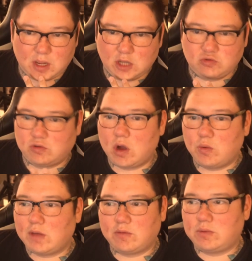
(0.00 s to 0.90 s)
a
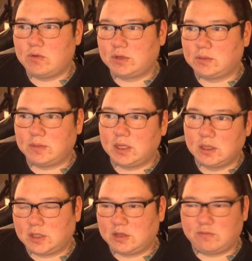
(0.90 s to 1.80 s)
troll that reported me.
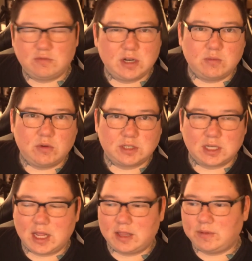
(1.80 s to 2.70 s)
I don't really want
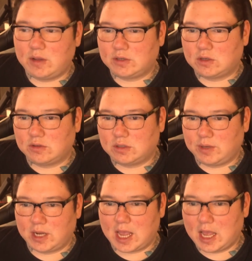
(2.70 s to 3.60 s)
to let them know it's got to
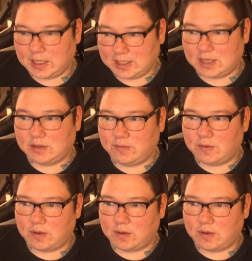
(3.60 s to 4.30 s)
me, and it did